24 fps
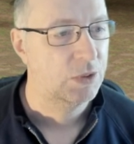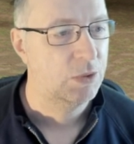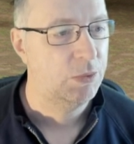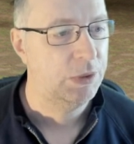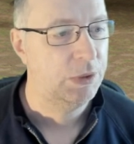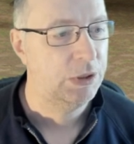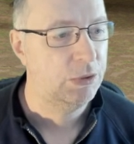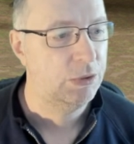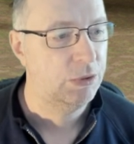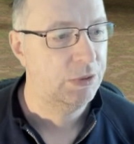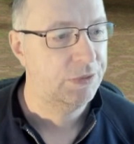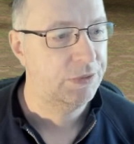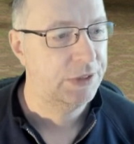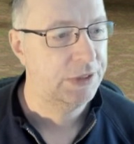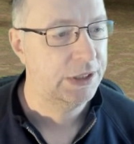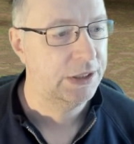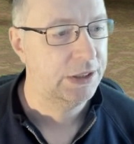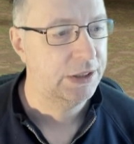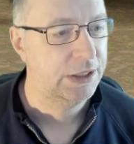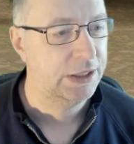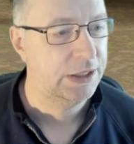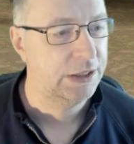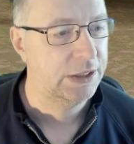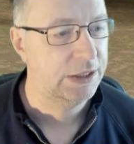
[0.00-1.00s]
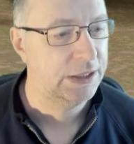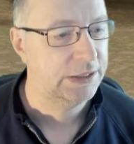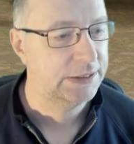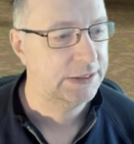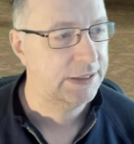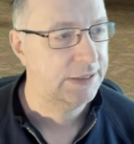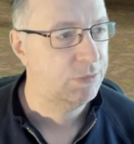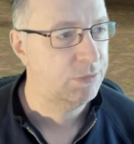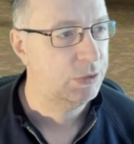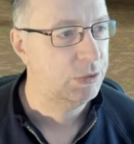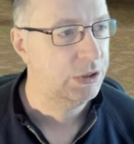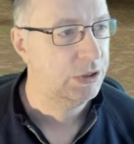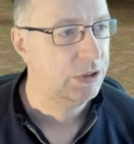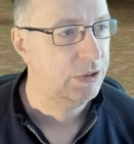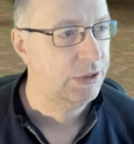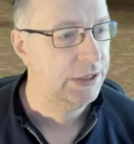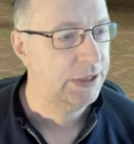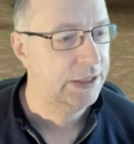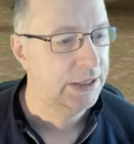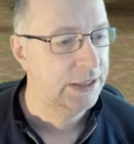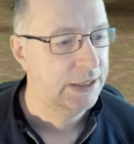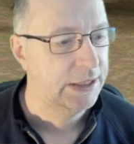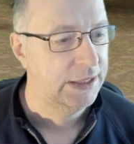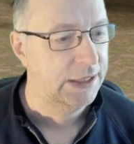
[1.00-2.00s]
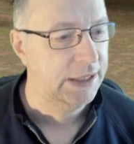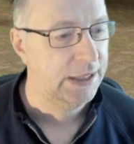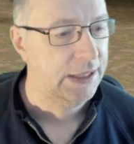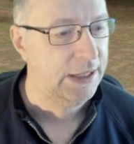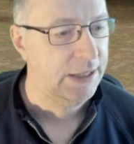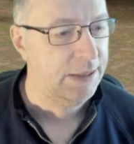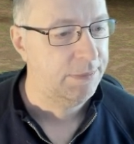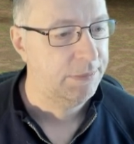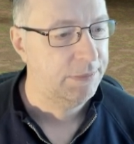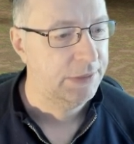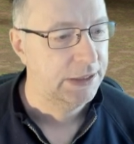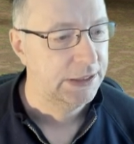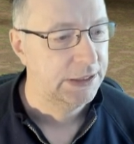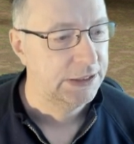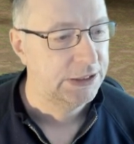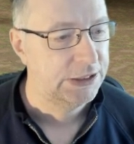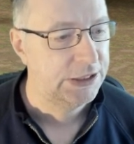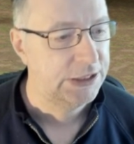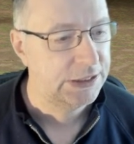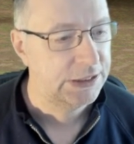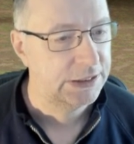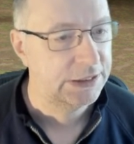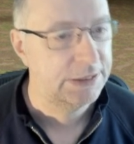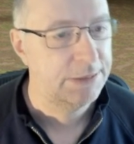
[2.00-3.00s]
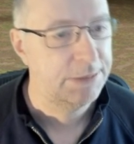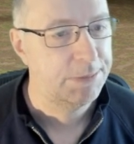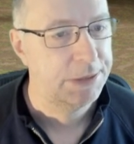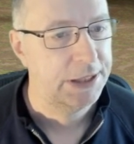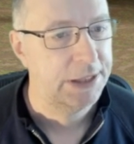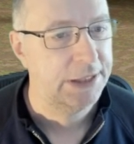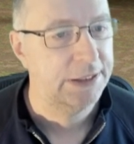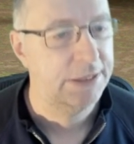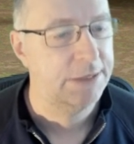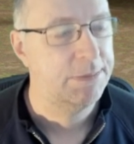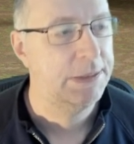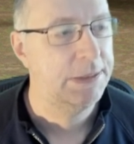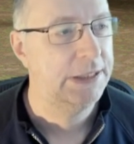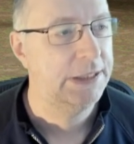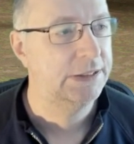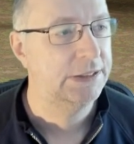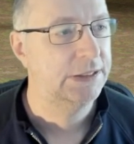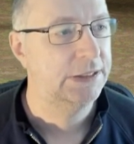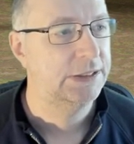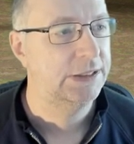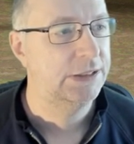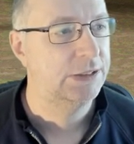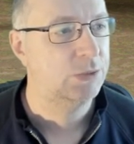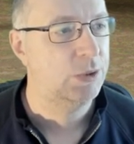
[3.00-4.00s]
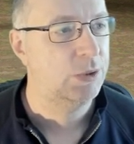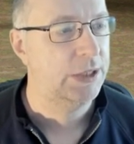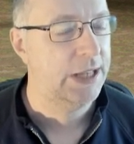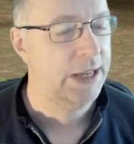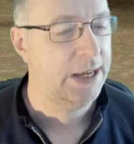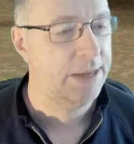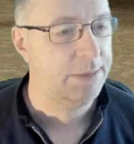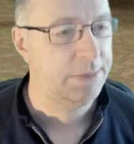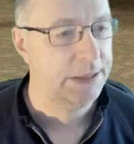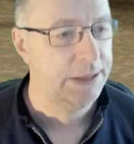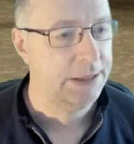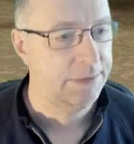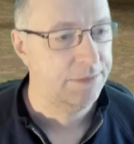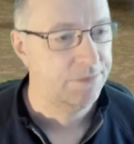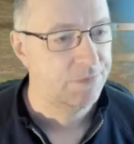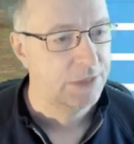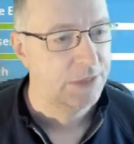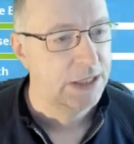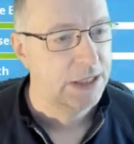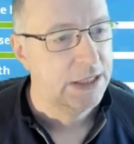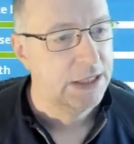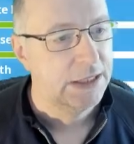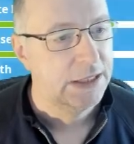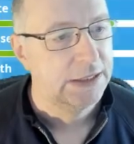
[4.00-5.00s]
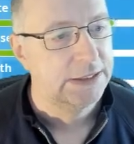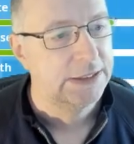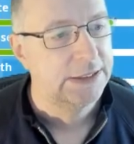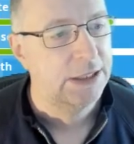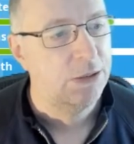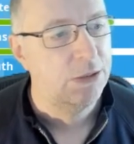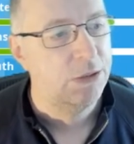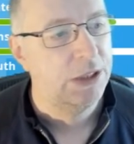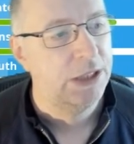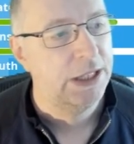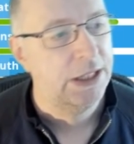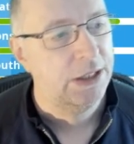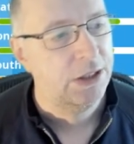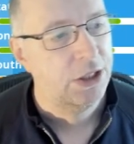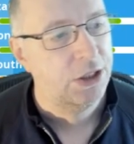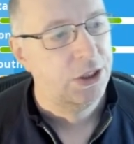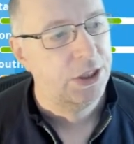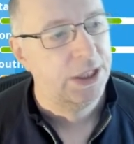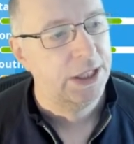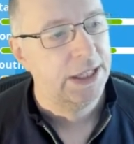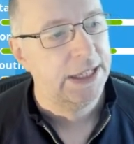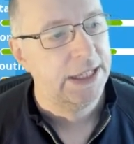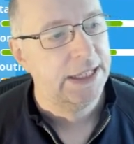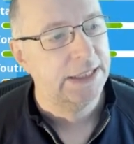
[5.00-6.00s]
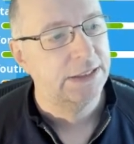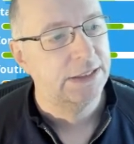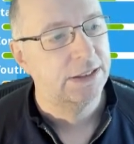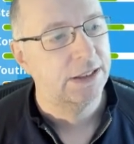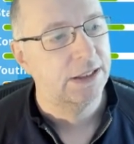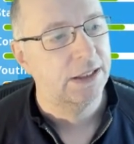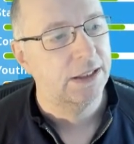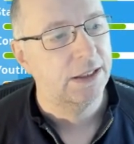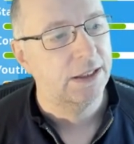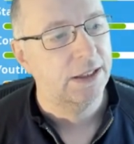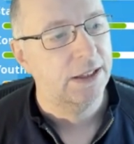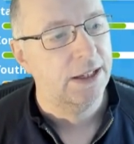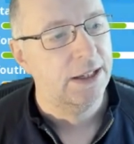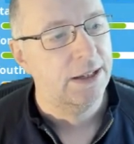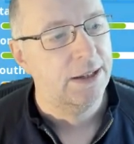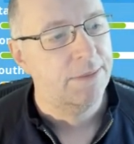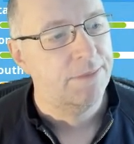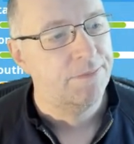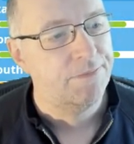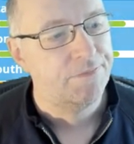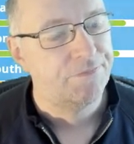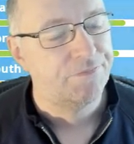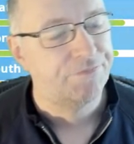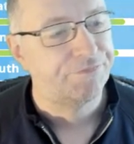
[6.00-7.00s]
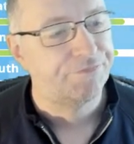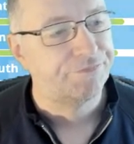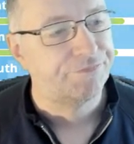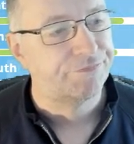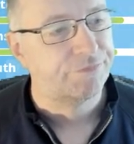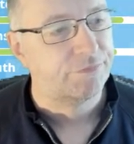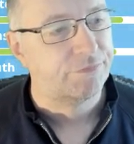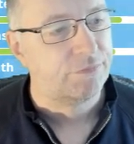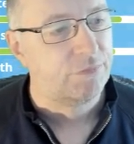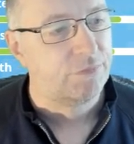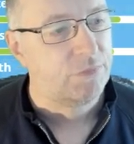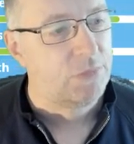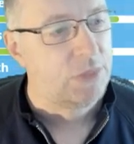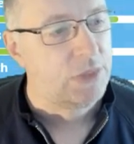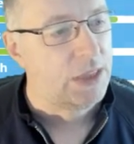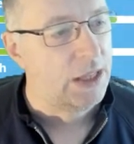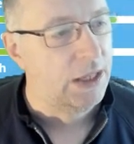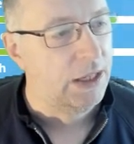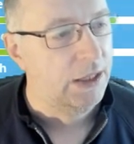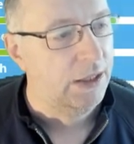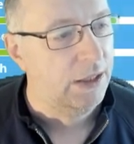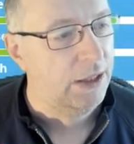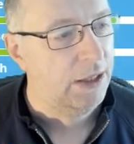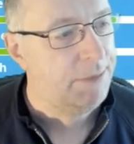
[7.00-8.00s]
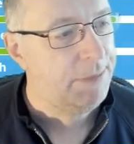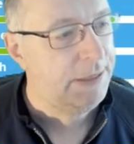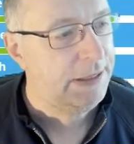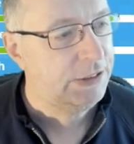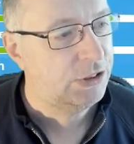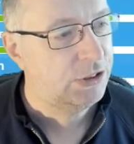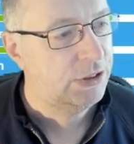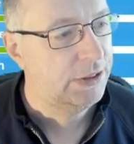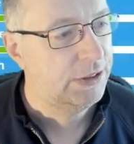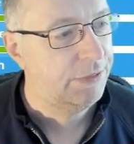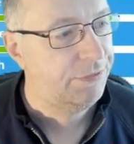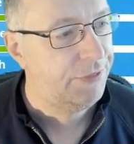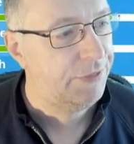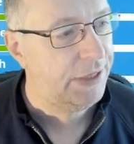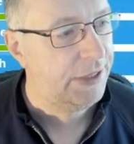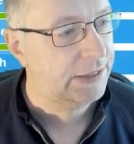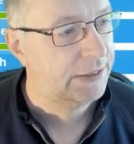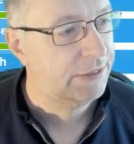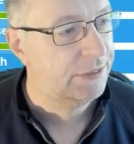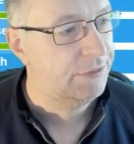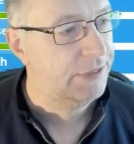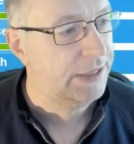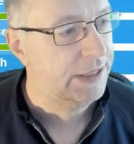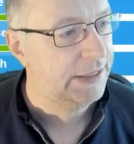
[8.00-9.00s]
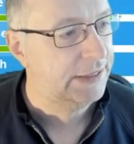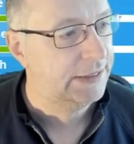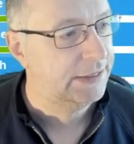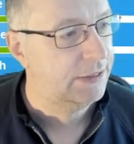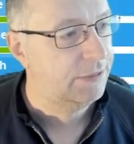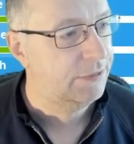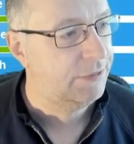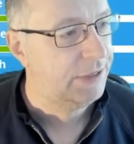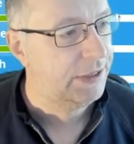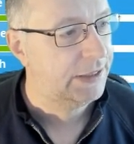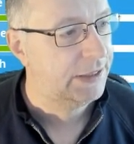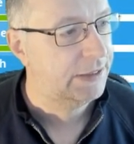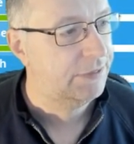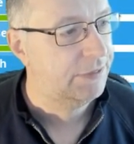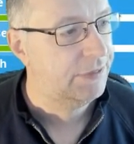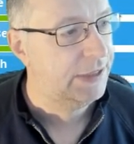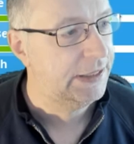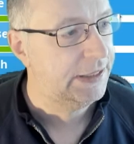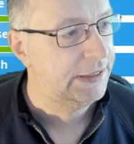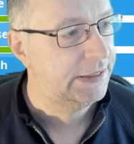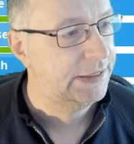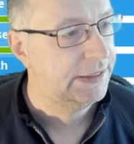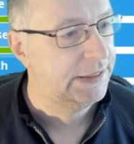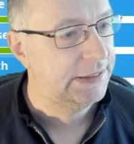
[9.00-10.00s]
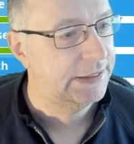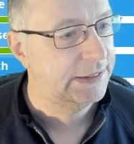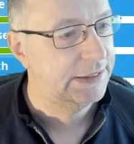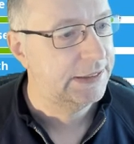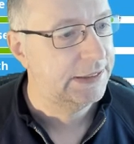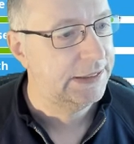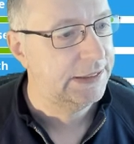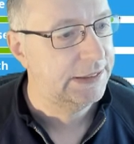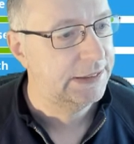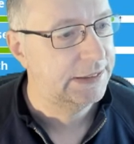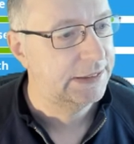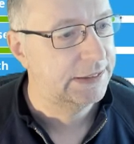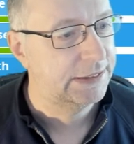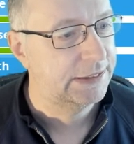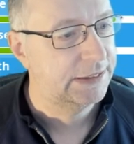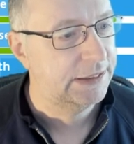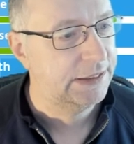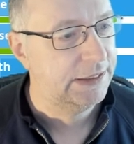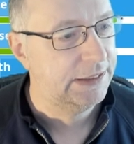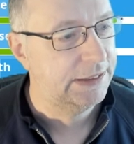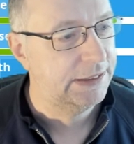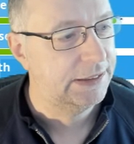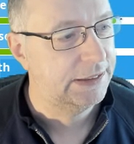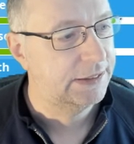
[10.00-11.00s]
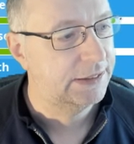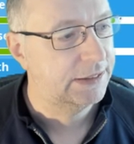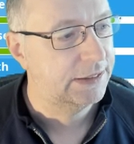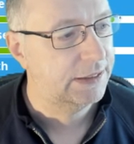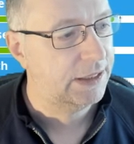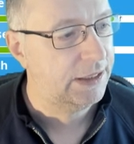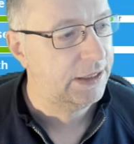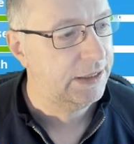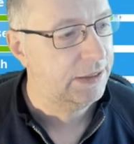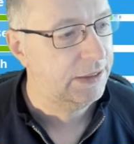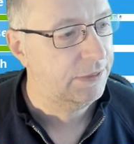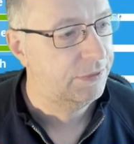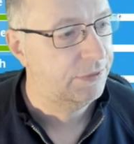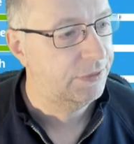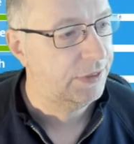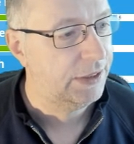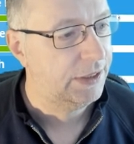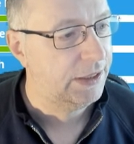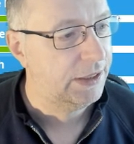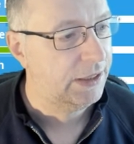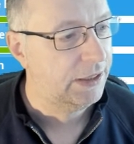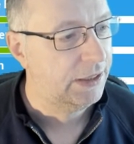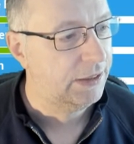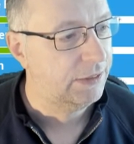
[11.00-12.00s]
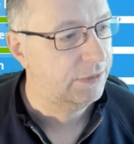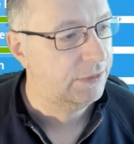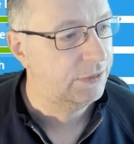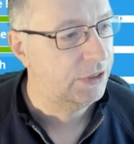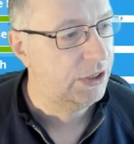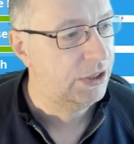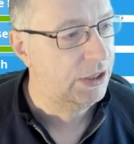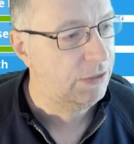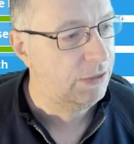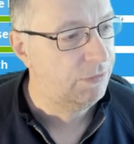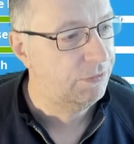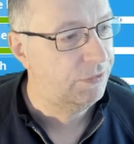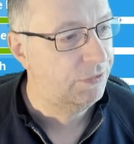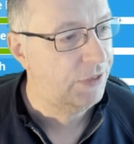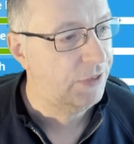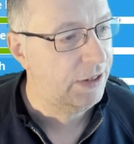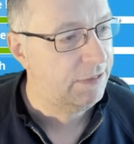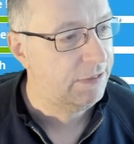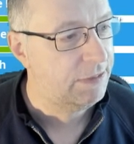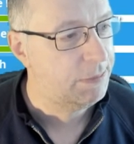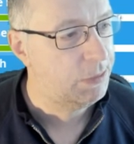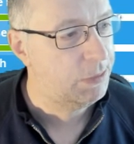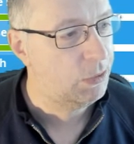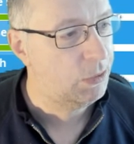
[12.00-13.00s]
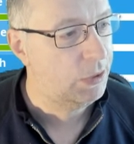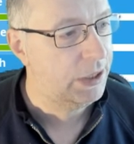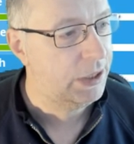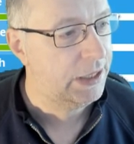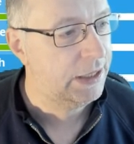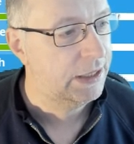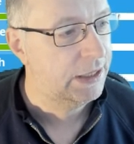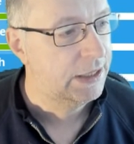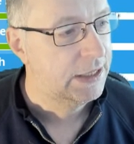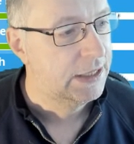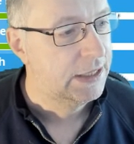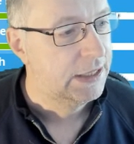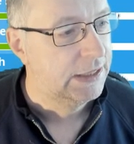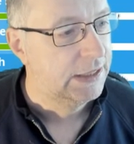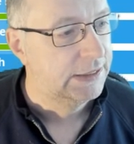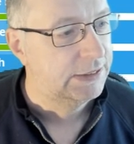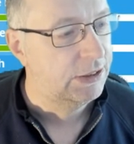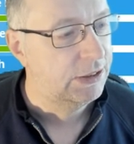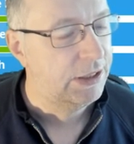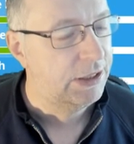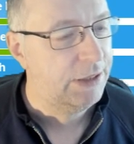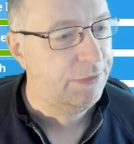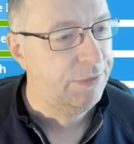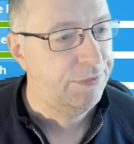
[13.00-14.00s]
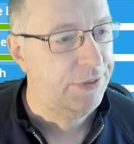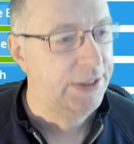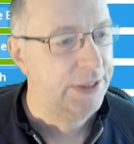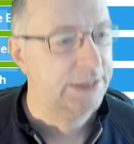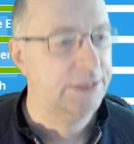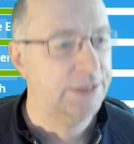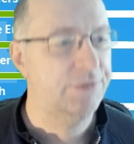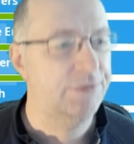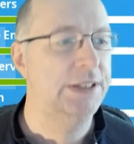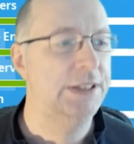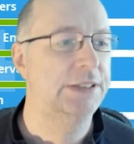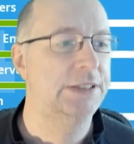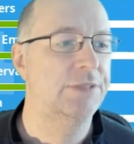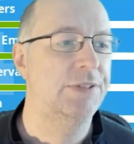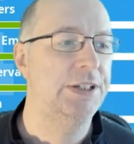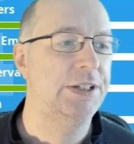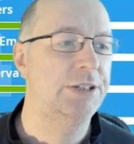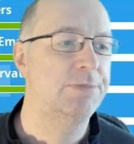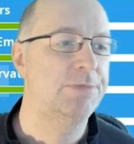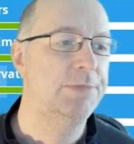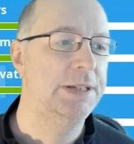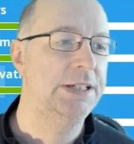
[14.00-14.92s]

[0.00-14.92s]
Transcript: with all of the stuff we're doing. She's a sympathetic minister. She's quite happy. So the other thing is, I mentioned effectiveness. So effectiveness is kind of variable here. So the effectiveness of each